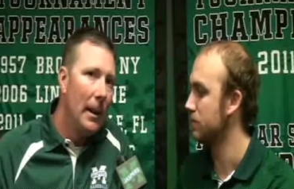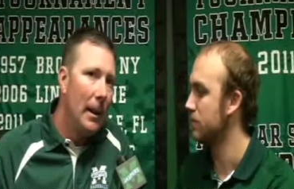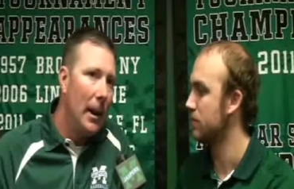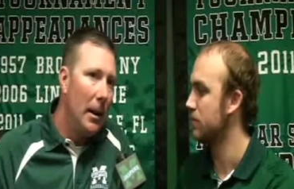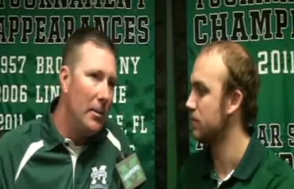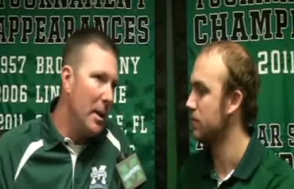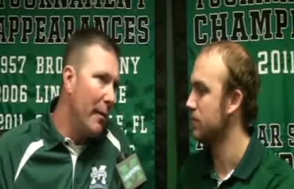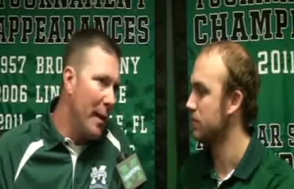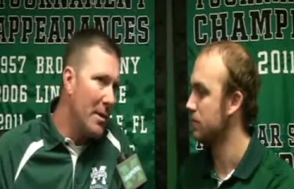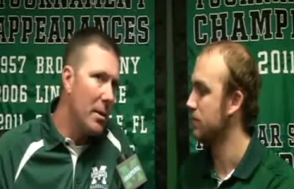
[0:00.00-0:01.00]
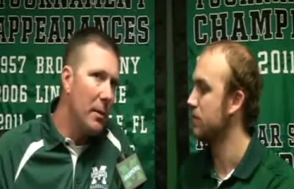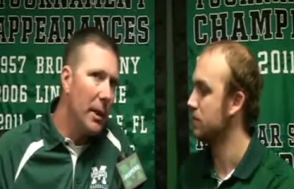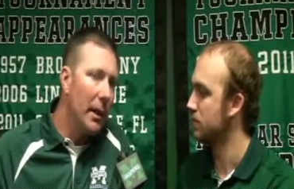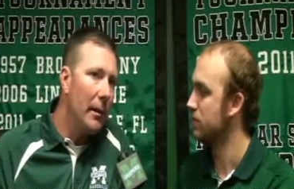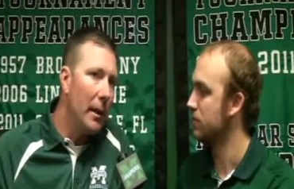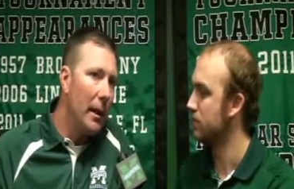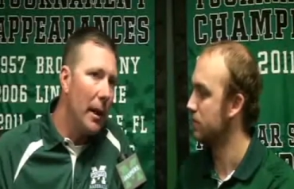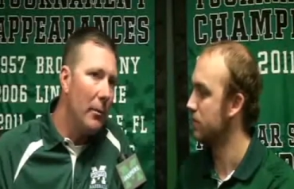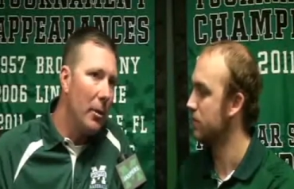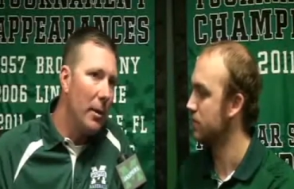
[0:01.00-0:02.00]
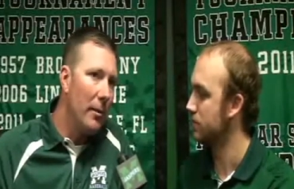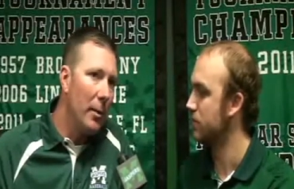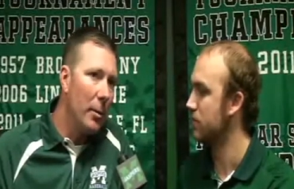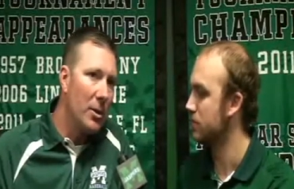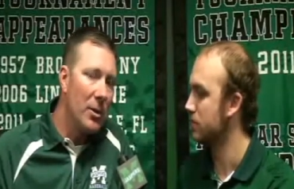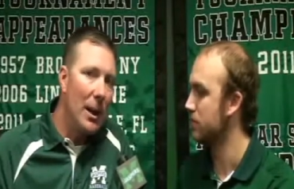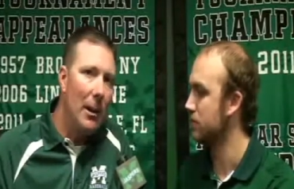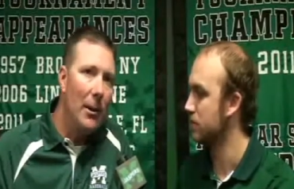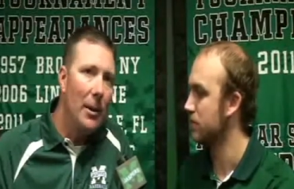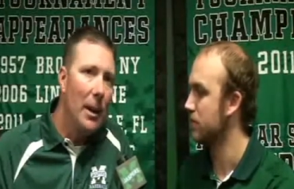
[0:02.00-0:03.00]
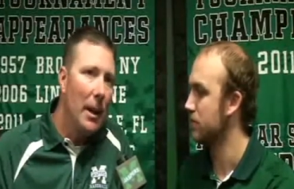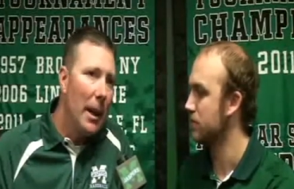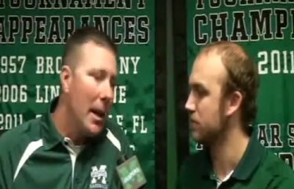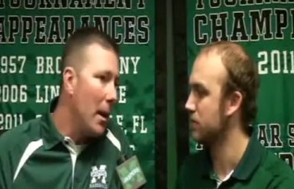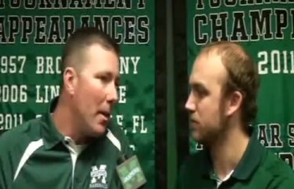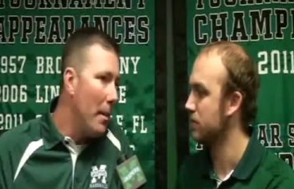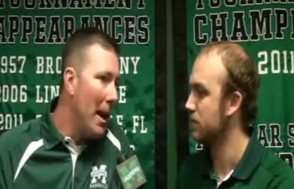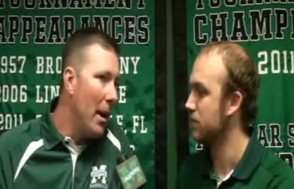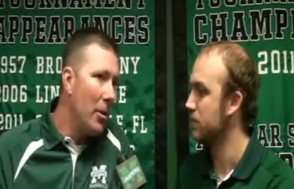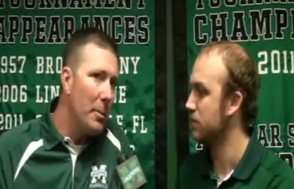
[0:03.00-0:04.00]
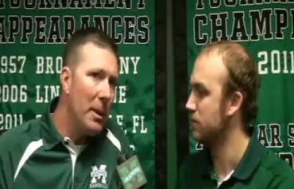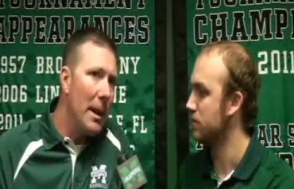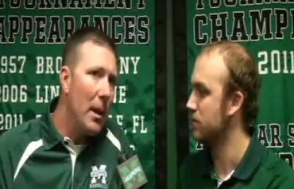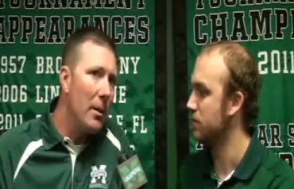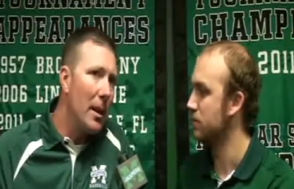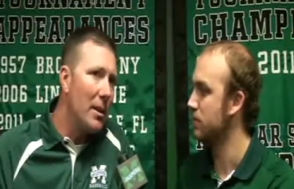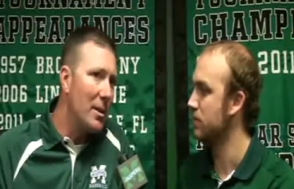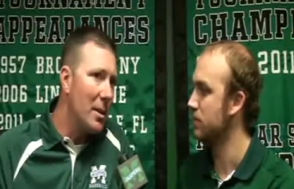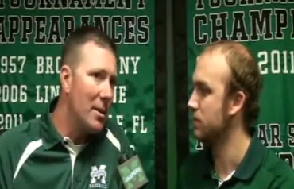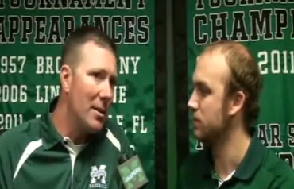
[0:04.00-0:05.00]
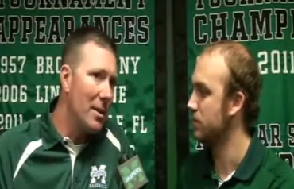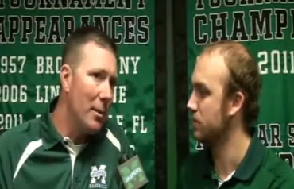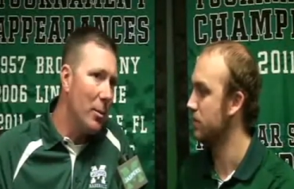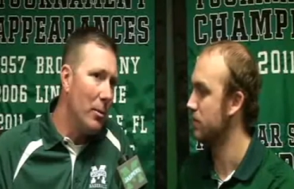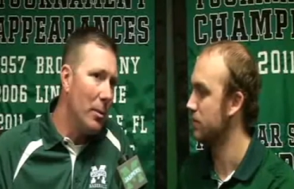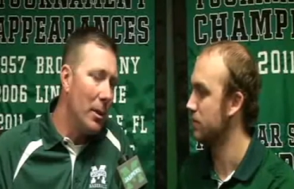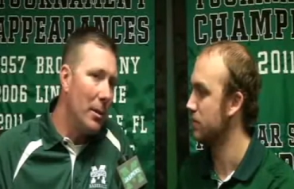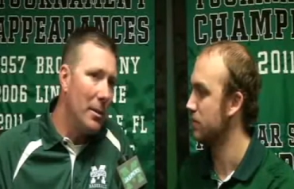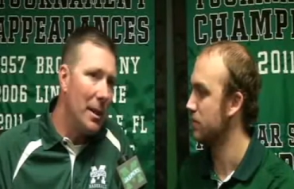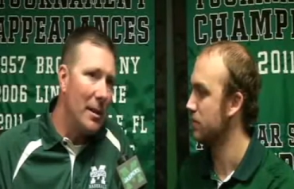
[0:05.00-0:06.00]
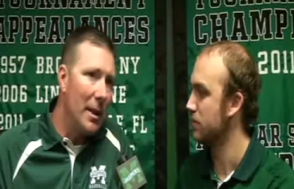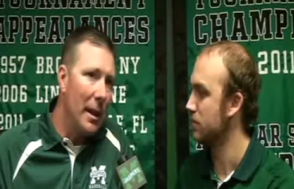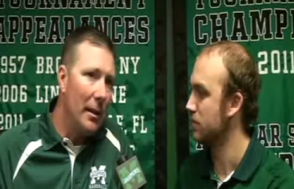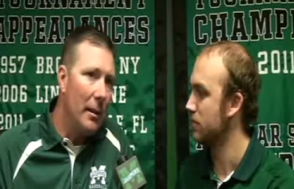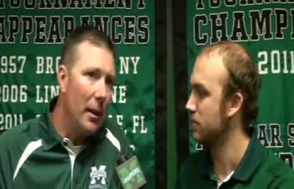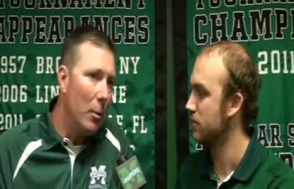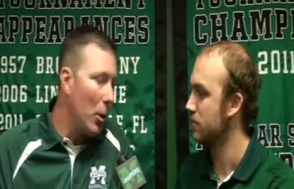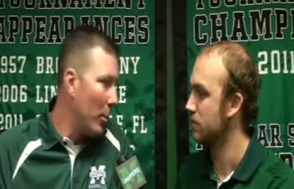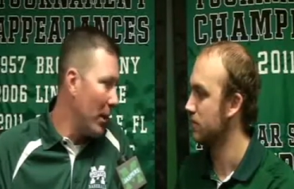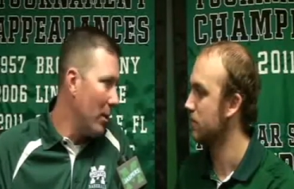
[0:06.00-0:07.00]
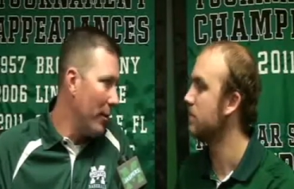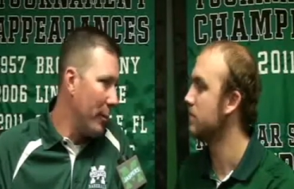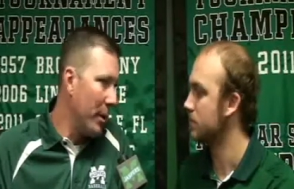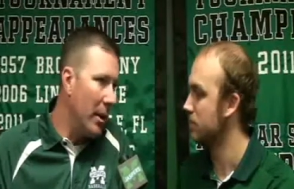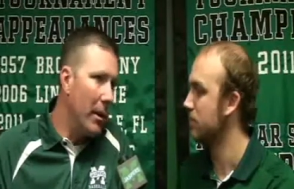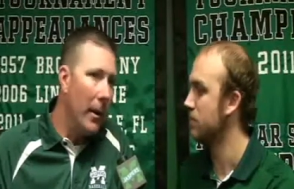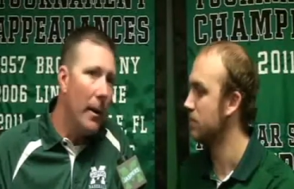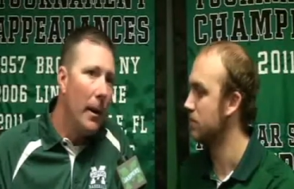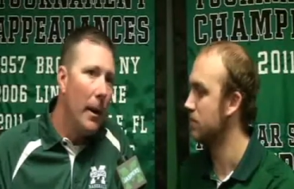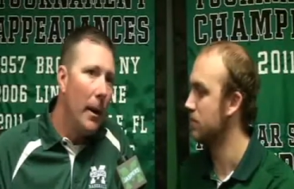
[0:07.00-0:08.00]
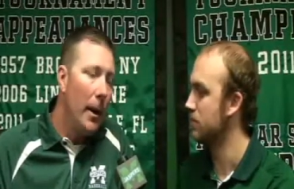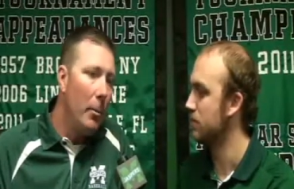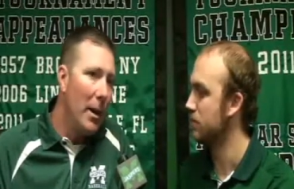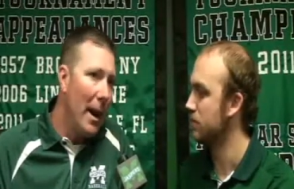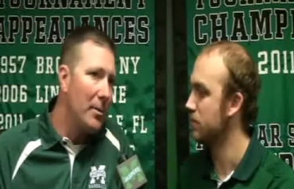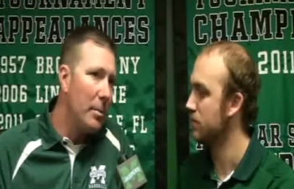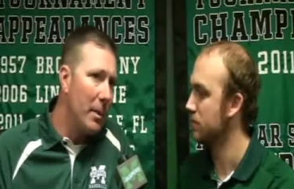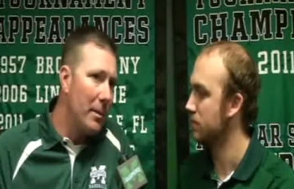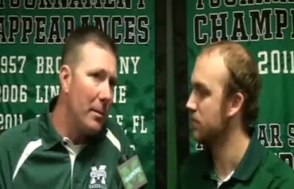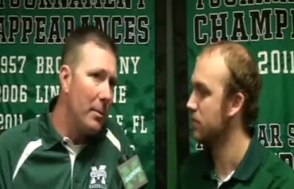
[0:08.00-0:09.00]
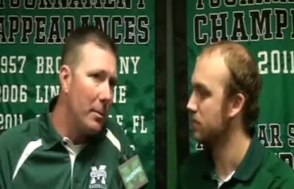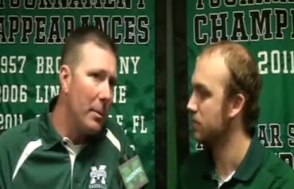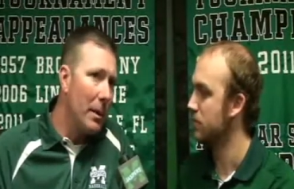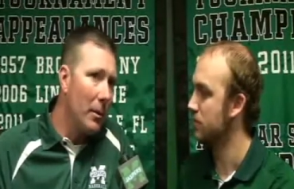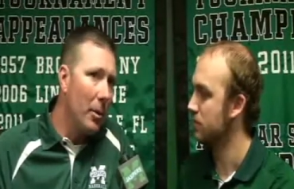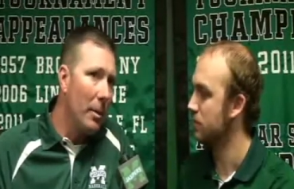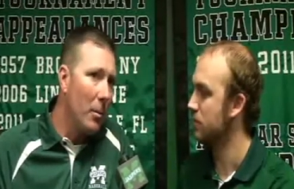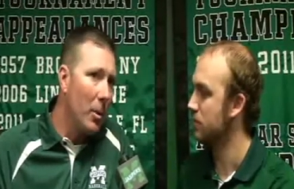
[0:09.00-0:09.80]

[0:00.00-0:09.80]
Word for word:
Speaker 1: Uh, defensively, I, I, really feel we're solid, and on the mound. But now the consistency will really dictate uh, where we go from here. Um, we have been a little bit